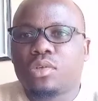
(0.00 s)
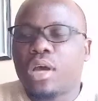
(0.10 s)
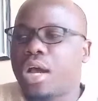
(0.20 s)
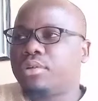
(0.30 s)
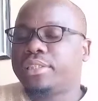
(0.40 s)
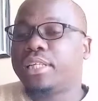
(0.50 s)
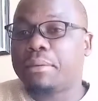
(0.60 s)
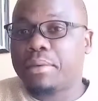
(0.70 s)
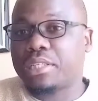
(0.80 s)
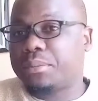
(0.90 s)
So I will
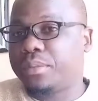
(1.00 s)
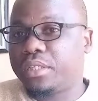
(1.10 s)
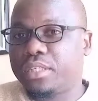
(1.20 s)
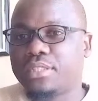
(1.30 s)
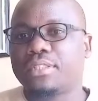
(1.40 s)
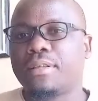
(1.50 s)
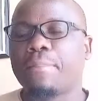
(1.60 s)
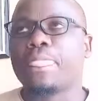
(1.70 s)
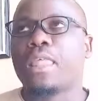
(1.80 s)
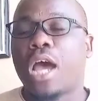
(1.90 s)
share my experience.
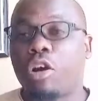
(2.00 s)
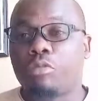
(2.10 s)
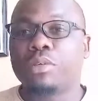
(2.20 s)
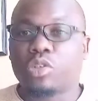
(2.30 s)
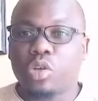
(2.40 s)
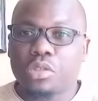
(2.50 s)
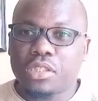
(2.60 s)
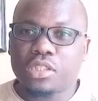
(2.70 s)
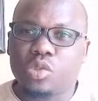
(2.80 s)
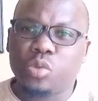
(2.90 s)
I'll be
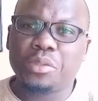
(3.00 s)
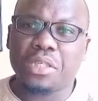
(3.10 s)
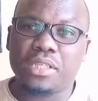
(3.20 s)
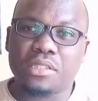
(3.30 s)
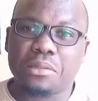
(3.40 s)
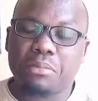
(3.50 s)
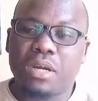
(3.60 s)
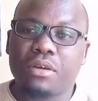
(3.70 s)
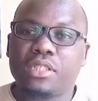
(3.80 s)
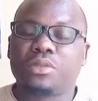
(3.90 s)
clocking 2 years in
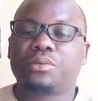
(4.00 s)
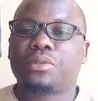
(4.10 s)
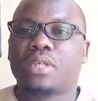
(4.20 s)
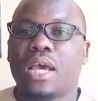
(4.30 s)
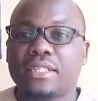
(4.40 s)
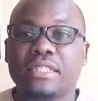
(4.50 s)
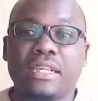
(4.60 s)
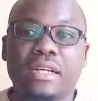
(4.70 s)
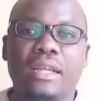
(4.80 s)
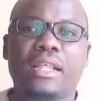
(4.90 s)
marriage with
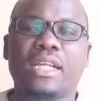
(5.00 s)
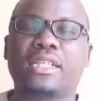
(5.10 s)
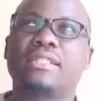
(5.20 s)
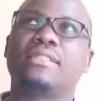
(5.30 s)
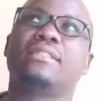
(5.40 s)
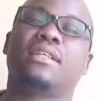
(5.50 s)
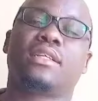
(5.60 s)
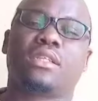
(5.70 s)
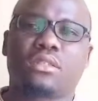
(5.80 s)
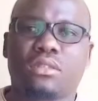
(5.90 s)
Sarah. That is in the
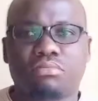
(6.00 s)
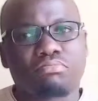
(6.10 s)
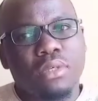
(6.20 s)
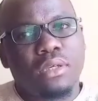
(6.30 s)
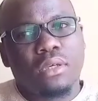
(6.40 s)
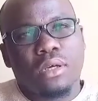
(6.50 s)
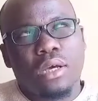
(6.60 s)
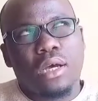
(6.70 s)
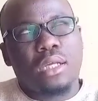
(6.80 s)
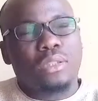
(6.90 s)
next
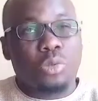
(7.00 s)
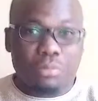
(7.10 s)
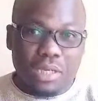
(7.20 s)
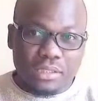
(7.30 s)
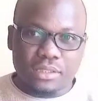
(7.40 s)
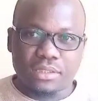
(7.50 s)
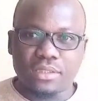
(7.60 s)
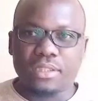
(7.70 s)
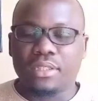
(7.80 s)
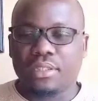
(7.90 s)
2 months.
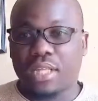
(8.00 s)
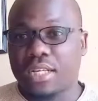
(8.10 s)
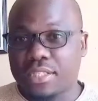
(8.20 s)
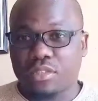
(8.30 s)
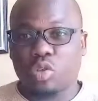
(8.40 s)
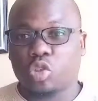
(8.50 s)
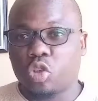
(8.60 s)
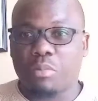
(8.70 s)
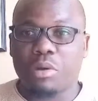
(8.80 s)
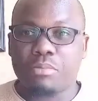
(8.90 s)
That is in
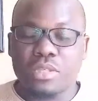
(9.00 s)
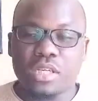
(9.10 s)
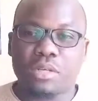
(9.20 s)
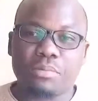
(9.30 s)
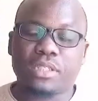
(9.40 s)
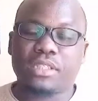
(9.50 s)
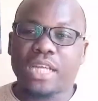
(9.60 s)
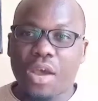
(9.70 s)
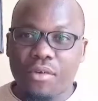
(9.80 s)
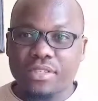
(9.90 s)
October. We'll be
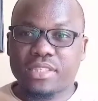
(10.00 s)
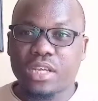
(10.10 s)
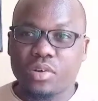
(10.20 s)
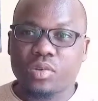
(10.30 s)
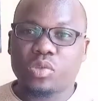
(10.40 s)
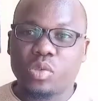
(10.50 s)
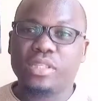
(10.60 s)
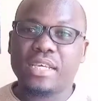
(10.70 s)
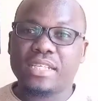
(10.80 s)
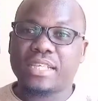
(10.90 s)
celebrating our 2
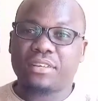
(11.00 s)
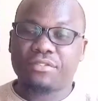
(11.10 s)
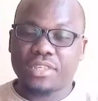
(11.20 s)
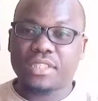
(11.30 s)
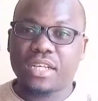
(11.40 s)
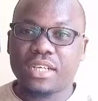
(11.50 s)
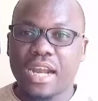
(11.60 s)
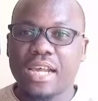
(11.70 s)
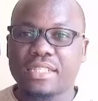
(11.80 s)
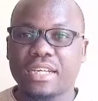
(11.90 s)
years
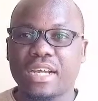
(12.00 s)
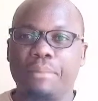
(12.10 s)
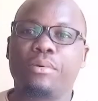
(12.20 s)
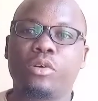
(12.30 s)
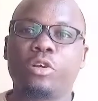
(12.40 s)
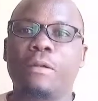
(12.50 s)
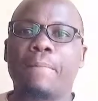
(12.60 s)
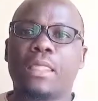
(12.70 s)
anniversary as a couple.